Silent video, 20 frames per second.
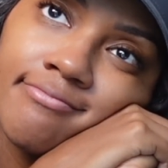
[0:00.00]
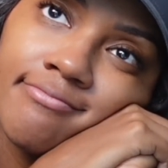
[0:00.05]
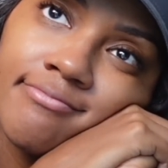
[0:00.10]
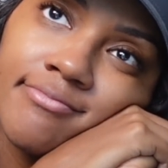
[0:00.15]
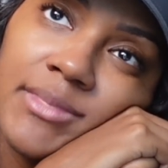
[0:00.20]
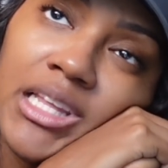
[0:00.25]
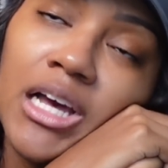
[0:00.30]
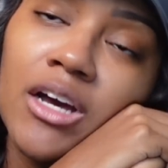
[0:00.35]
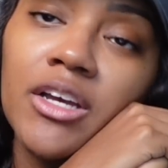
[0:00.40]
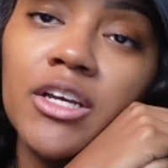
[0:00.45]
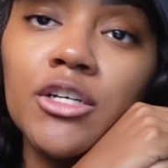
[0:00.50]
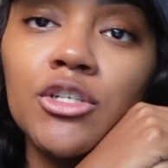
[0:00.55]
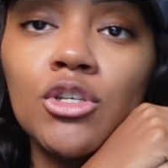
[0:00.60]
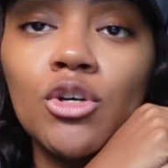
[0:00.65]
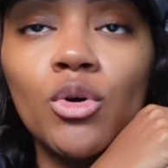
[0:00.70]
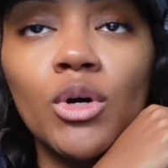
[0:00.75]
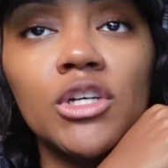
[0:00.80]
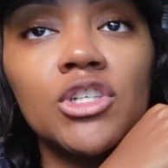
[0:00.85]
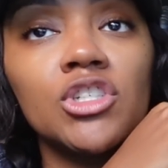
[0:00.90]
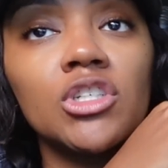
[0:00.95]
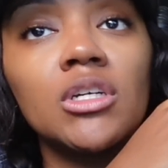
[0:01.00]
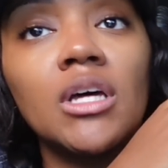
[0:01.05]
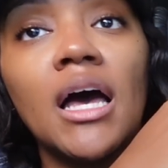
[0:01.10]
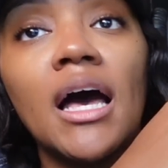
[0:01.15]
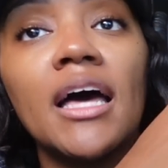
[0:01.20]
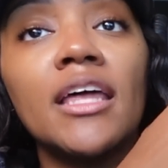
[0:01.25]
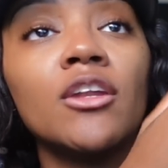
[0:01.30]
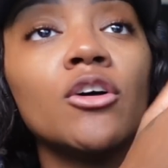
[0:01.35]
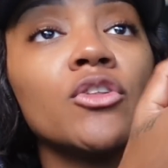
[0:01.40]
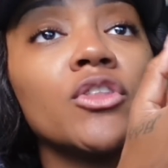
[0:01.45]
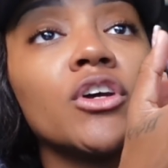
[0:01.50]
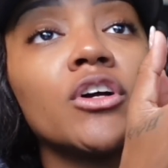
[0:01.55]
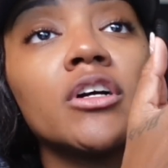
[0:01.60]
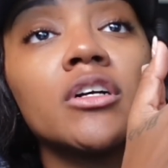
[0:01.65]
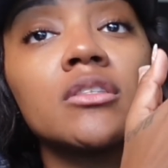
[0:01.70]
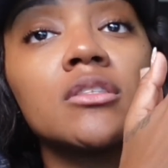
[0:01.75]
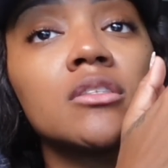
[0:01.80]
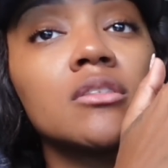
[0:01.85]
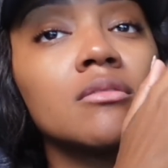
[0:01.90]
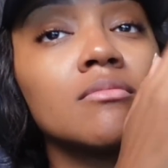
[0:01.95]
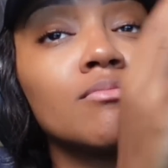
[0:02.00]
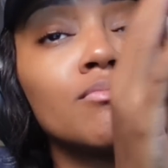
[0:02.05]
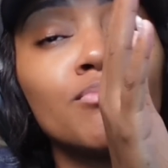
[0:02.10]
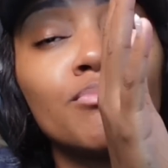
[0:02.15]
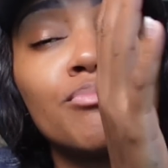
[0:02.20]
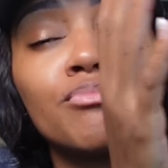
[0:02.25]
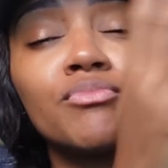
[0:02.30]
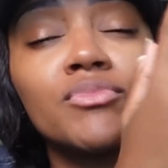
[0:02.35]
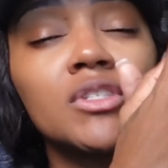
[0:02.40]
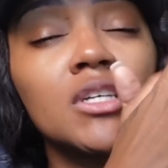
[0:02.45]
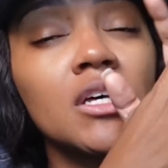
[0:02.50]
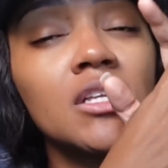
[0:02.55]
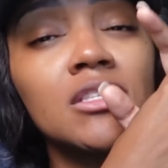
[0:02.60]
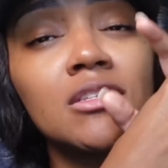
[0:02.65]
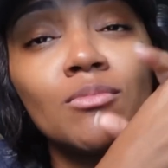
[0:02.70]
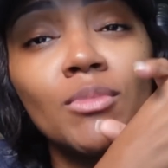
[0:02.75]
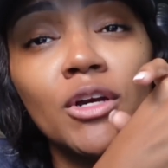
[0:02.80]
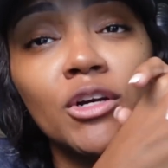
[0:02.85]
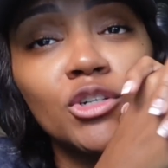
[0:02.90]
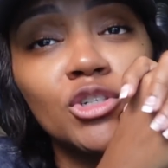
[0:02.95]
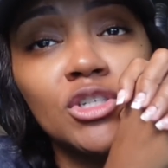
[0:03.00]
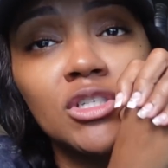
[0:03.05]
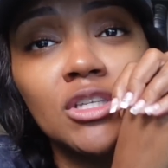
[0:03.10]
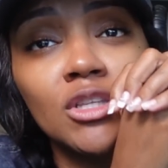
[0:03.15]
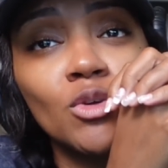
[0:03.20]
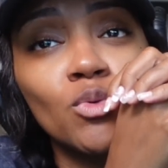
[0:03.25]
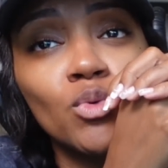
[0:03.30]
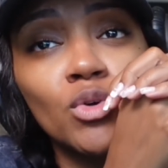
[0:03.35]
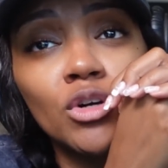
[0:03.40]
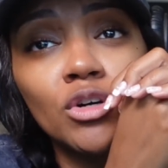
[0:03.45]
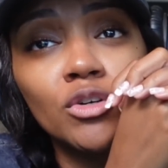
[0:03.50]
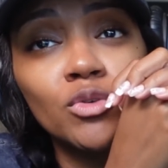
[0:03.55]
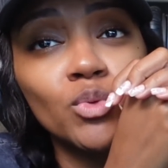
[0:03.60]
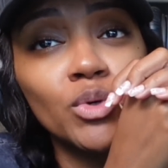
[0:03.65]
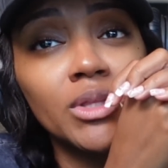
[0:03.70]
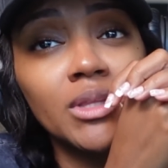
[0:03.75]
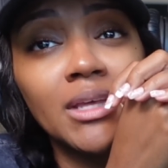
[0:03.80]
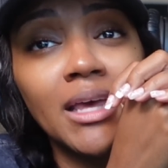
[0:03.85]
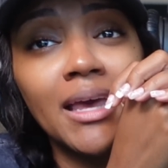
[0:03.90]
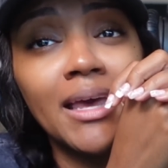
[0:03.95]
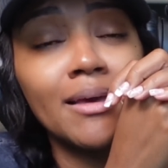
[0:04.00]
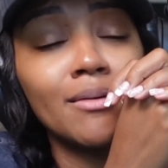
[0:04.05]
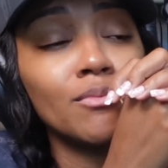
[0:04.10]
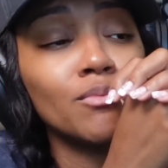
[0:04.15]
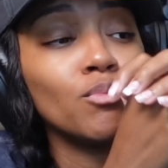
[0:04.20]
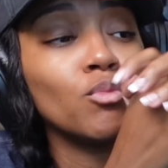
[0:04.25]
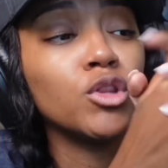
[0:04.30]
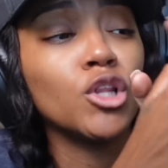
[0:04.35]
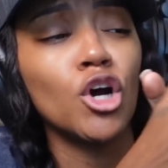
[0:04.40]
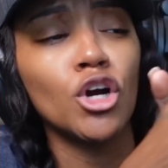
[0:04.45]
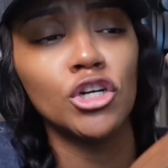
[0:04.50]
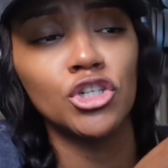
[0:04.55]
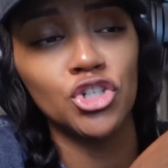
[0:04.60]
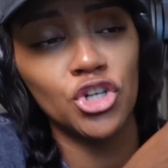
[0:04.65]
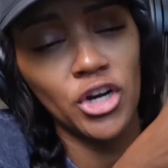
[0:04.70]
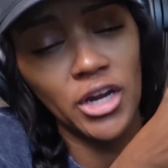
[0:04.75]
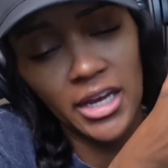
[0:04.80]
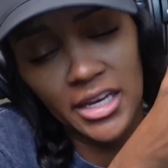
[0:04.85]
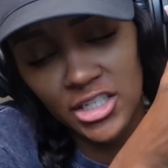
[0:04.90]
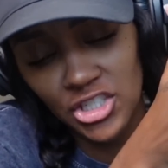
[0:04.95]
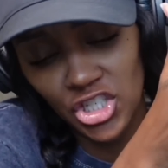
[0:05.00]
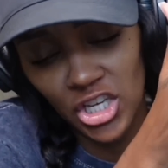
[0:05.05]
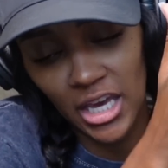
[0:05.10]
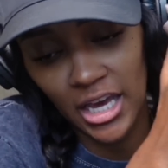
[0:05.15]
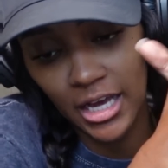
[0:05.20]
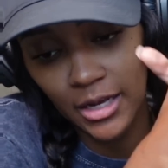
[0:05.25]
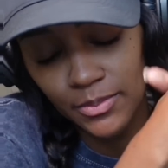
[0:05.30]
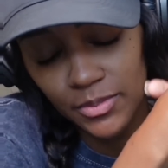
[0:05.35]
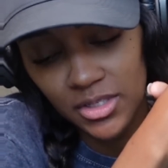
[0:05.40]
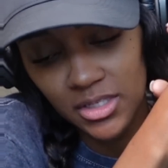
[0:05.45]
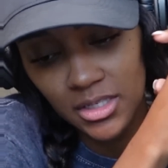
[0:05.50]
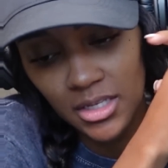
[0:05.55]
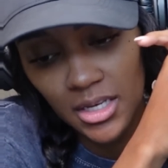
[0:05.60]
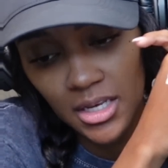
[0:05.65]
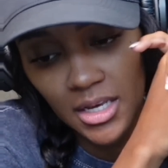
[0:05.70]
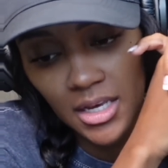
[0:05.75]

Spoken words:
Now, here's a question. I know there are tons of marriages in the world with larger age gaps.